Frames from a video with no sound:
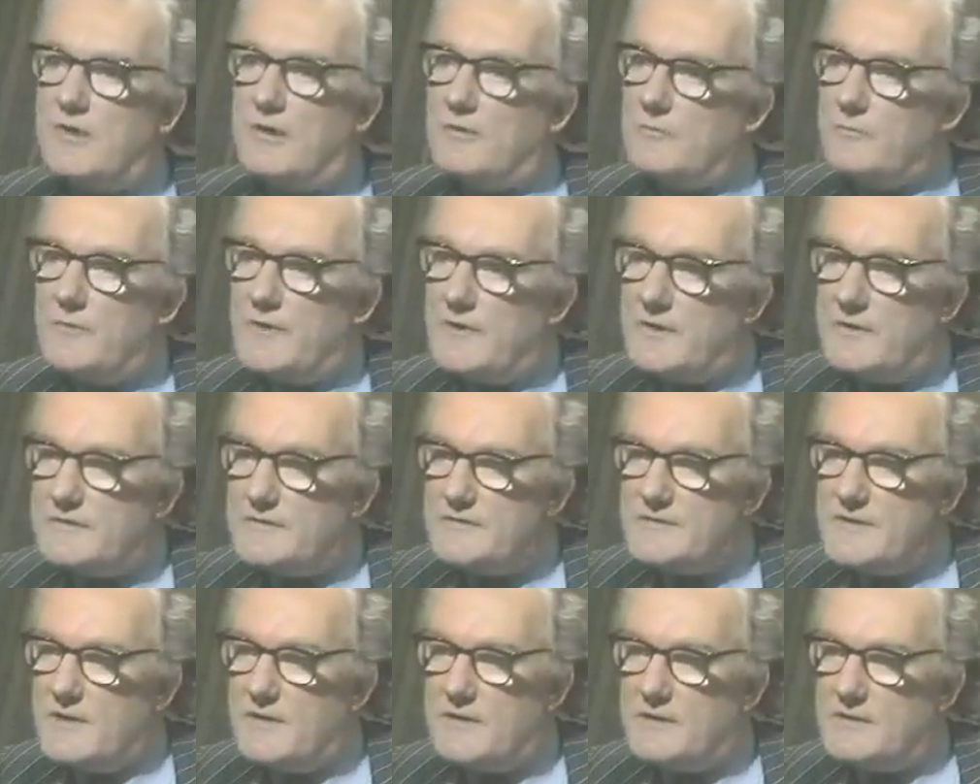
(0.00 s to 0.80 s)
not
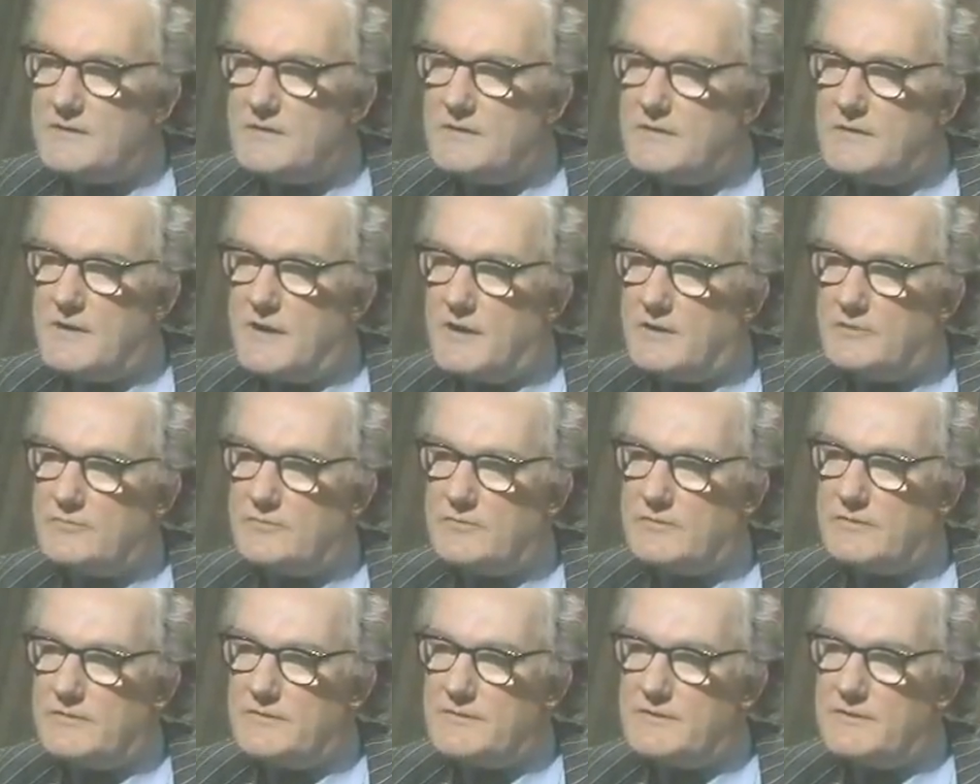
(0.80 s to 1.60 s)
worth serious
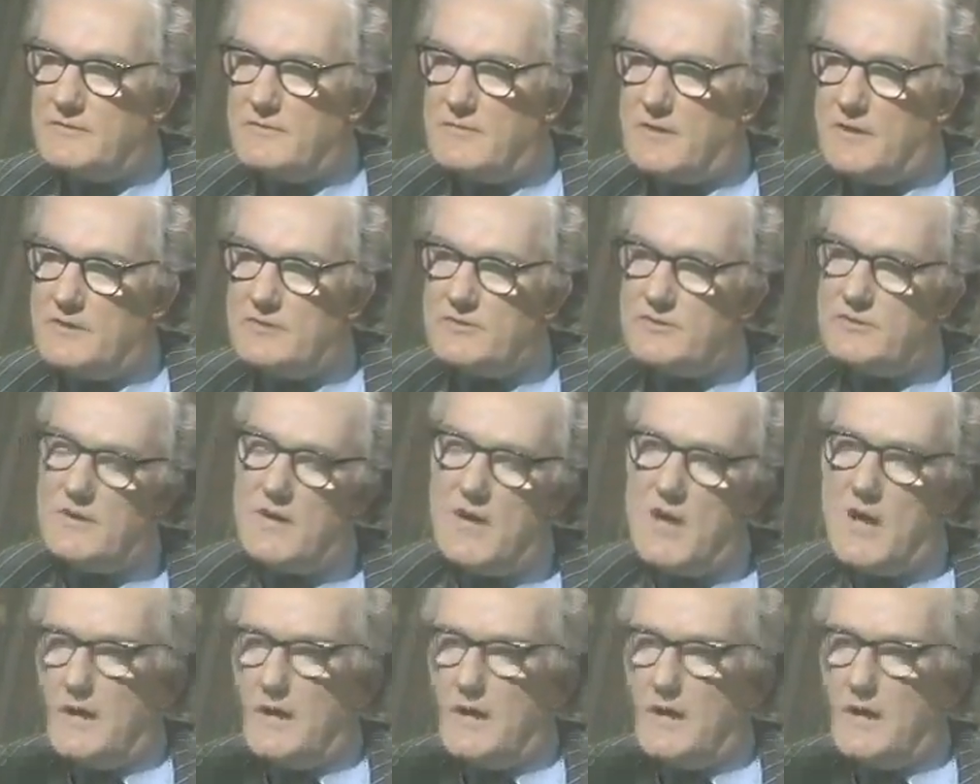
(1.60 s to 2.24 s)
intellectual consideration.